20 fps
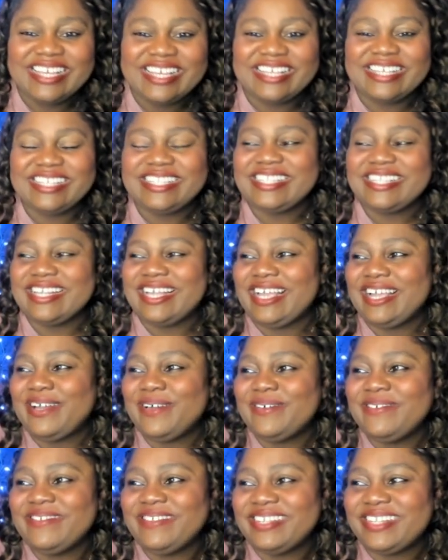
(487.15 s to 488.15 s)
Cause like,
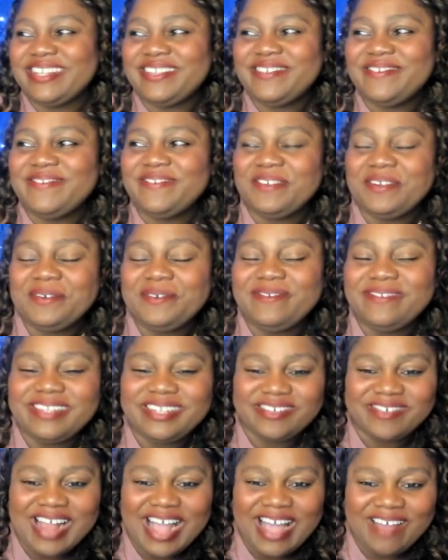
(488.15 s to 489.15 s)

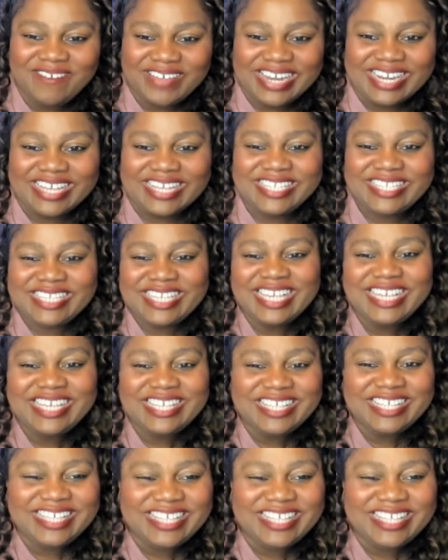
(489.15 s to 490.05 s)
who's driving this?